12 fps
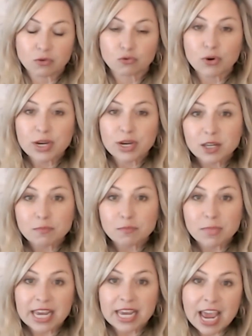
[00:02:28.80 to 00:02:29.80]
risk
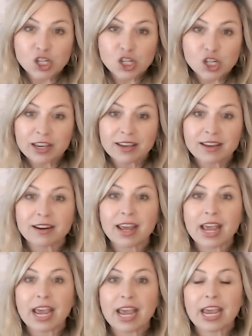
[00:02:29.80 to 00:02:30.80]
mitigation
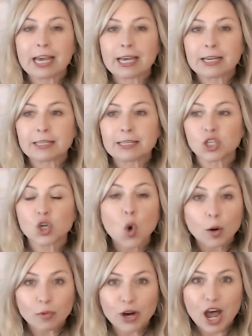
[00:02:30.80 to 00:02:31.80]
and
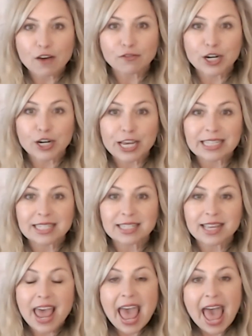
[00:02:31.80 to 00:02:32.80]
corporate
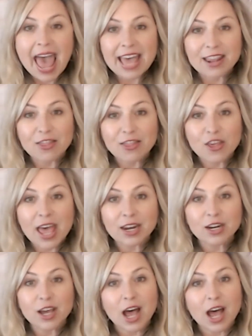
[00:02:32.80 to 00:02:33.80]
governance. And
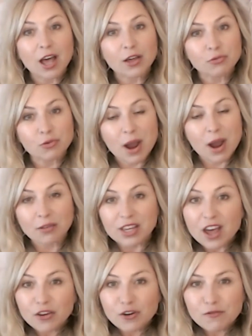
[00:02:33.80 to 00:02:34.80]
then throughout
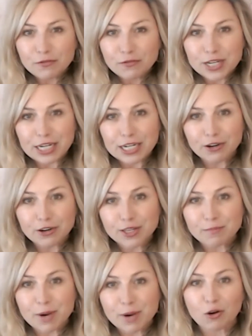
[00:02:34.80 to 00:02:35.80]
the other 15 years
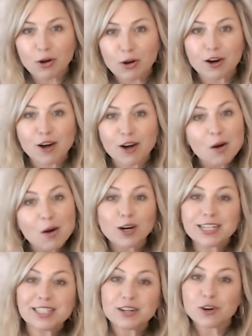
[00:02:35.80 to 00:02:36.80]
of my career, I
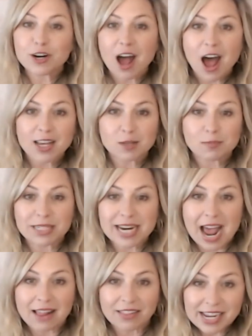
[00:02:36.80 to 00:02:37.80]
worked in different
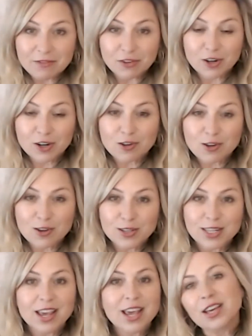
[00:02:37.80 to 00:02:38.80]
hospitality
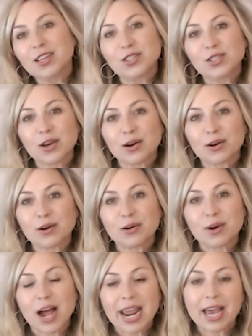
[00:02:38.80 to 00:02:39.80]
verticals.
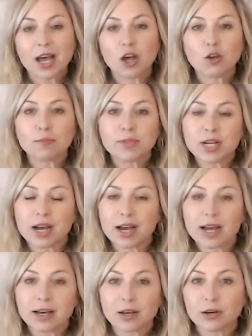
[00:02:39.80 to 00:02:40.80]
So I helped
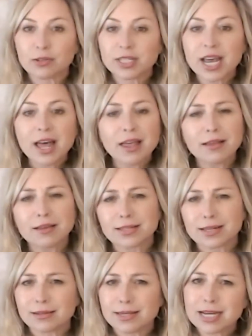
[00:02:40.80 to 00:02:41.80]

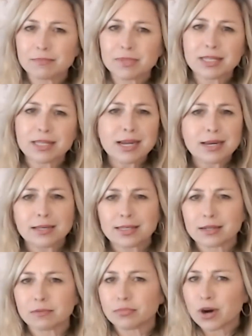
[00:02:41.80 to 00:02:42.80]
hotels and
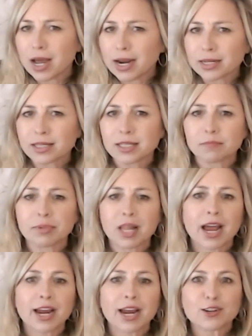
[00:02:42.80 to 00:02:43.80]
DMCs and product
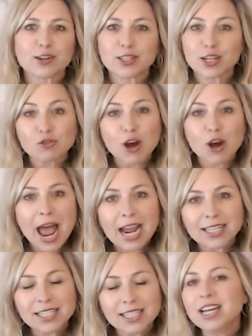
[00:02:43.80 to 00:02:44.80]
suppliers
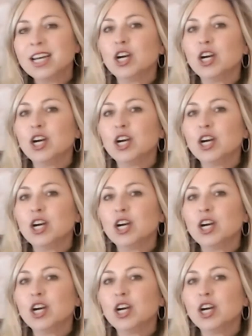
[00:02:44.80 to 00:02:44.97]
attract